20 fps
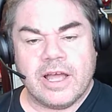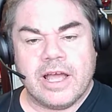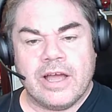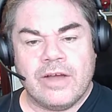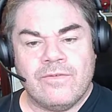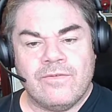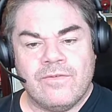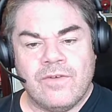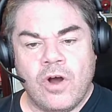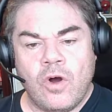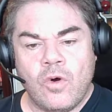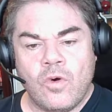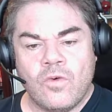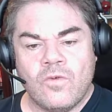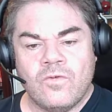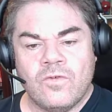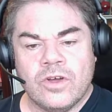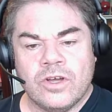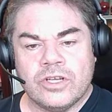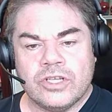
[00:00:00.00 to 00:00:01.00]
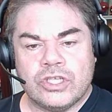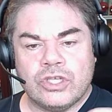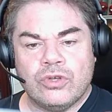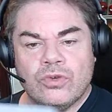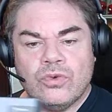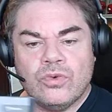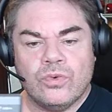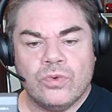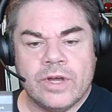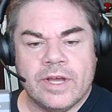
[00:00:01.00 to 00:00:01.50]

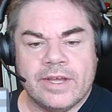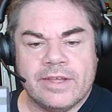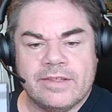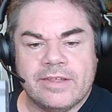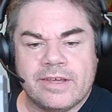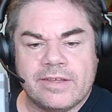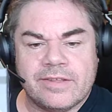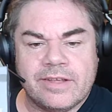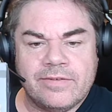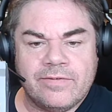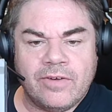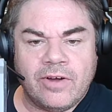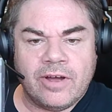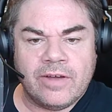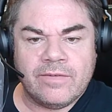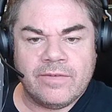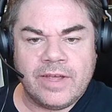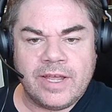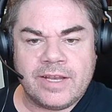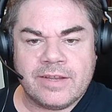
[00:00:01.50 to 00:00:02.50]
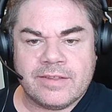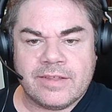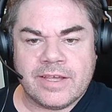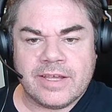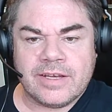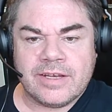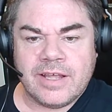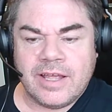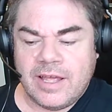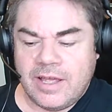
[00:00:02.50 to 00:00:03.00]
Evolve2 65
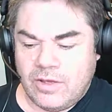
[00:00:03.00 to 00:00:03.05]
headset,